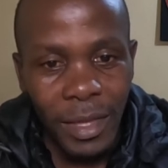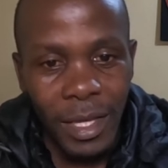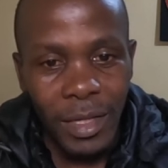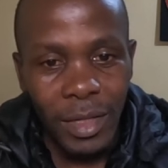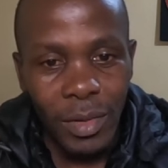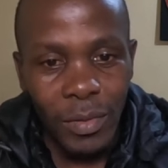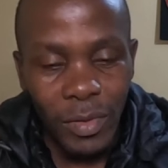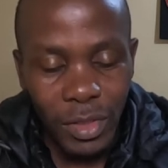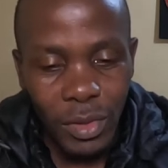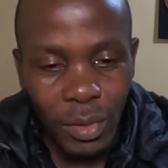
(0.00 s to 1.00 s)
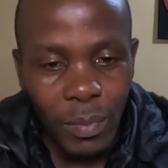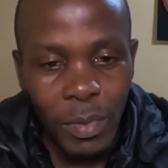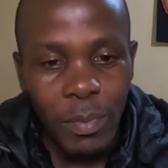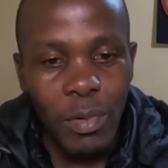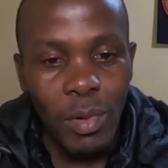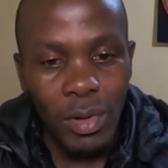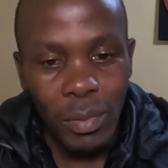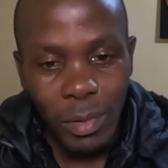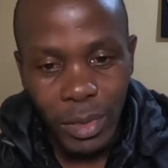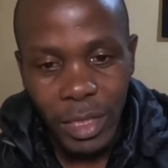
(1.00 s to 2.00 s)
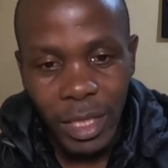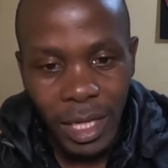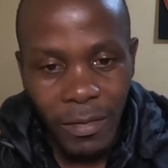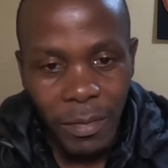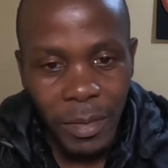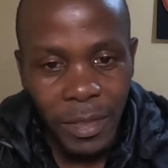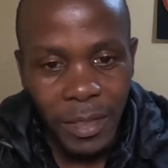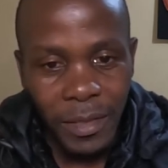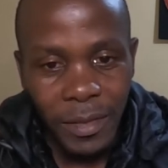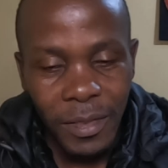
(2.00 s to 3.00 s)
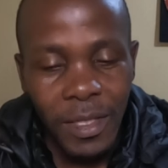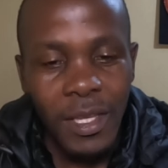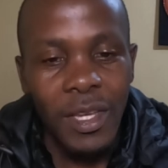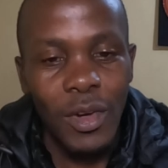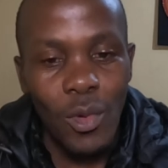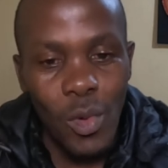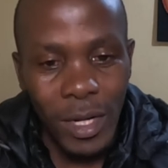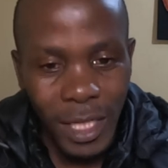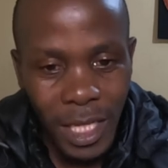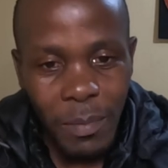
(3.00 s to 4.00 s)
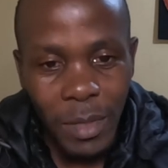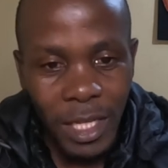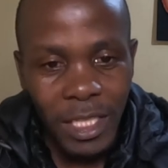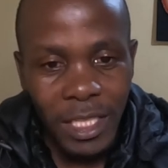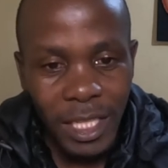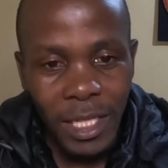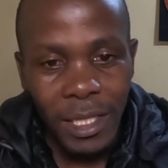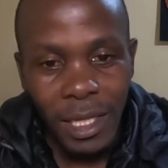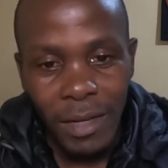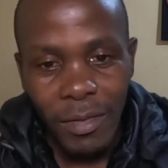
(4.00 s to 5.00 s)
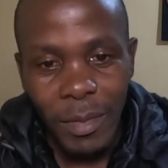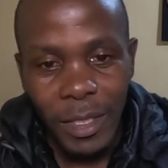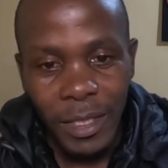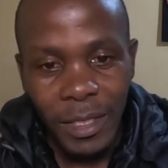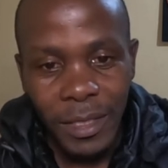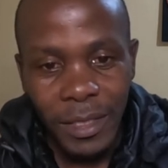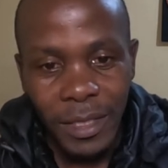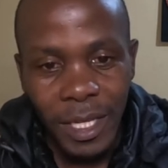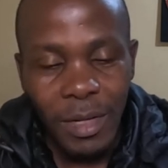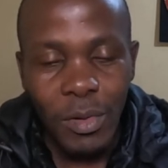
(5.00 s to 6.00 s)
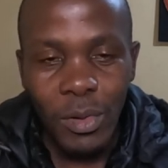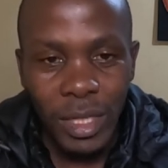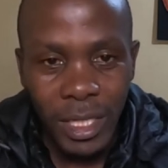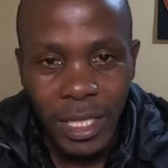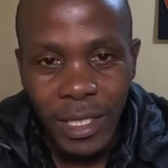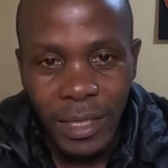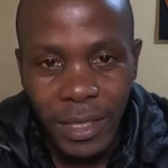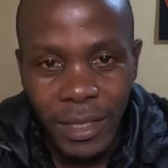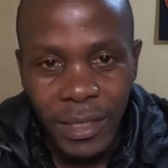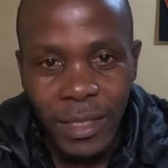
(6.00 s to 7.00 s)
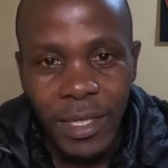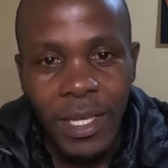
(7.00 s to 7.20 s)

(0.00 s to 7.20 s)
They are the official people who are opposing the government, who are keeping in check the government. They are called the Gen Zs.